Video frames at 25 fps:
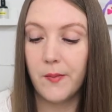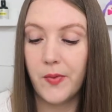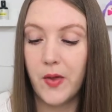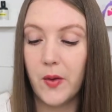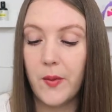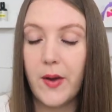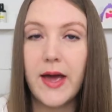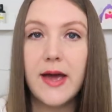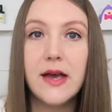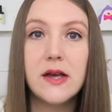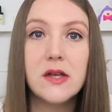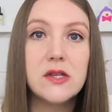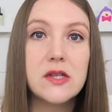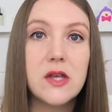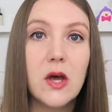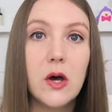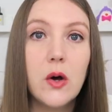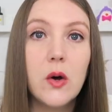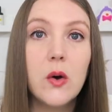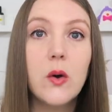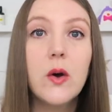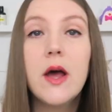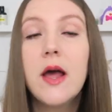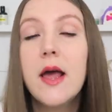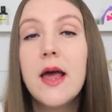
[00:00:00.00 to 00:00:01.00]
Okay,
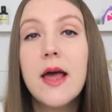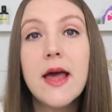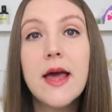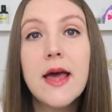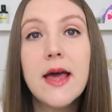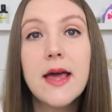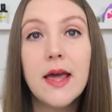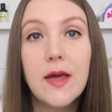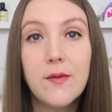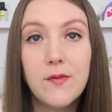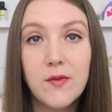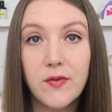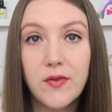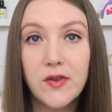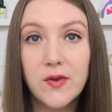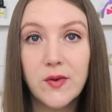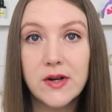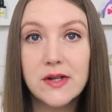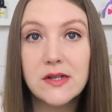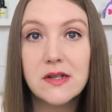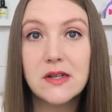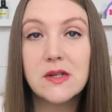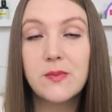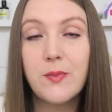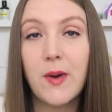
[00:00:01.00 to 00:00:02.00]
so even if the
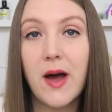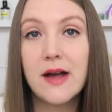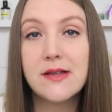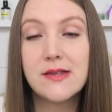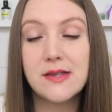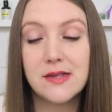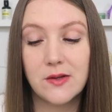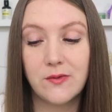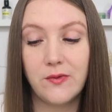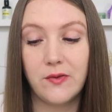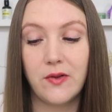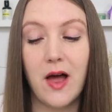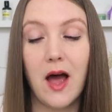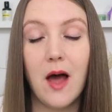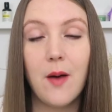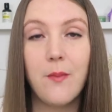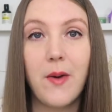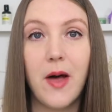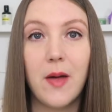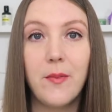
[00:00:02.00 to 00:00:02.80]
rest of this box is a flop,